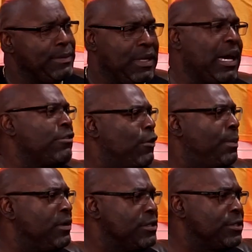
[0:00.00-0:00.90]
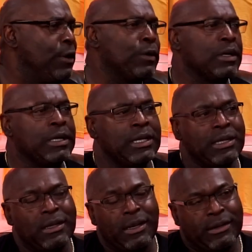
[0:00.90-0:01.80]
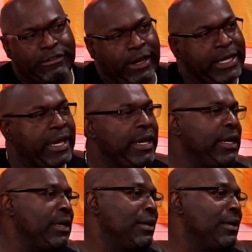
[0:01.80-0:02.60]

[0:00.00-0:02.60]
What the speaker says: But I grew up on soca, reggae.